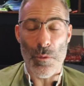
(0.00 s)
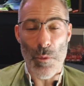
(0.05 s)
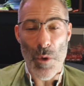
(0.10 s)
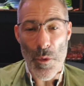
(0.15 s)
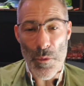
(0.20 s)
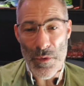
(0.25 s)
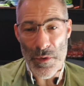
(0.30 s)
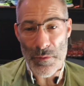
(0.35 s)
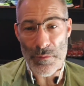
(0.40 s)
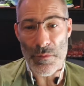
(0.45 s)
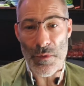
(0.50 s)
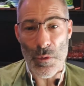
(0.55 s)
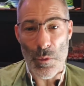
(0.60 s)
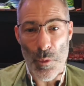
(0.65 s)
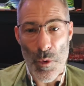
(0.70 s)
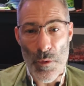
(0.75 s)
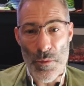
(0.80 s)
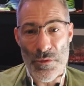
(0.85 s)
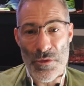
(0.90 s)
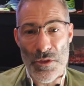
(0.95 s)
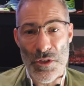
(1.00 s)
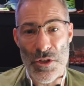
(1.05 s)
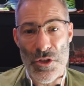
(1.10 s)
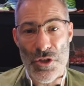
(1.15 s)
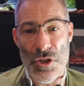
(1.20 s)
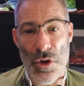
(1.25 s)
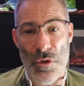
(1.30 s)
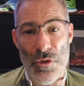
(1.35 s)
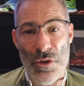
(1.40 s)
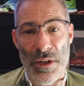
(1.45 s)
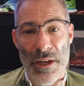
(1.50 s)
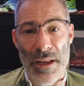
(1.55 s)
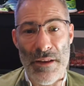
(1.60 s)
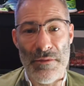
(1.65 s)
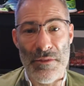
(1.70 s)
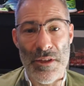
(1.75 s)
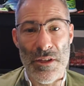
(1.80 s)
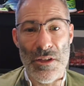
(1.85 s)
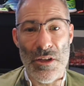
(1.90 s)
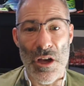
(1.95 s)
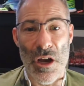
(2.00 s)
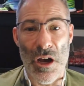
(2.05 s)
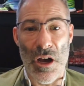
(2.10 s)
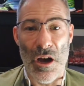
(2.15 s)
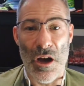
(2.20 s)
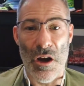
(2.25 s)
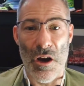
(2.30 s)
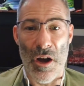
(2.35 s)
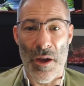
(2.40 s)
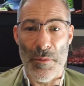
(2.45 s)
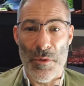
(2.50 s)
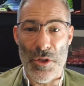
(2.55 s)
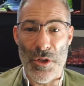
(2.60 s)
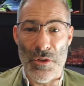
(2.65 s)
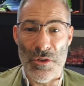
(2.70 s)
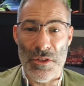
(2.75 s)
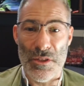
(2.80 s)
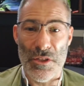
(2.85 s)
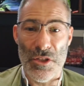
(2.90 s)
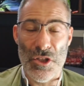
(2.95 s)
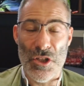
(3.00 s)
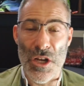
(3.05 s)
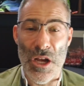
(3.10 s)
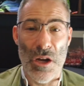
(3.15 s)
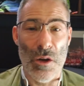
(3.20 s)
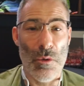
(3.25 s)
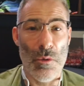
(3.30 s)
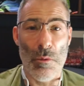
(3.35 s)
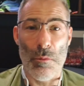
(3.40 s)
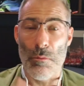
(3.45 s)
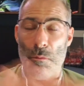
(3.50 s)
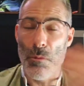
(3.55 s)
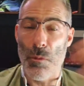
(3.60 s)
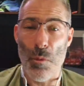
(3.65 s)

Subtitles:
Welcome to the show. Good evening. I'm new to this channel.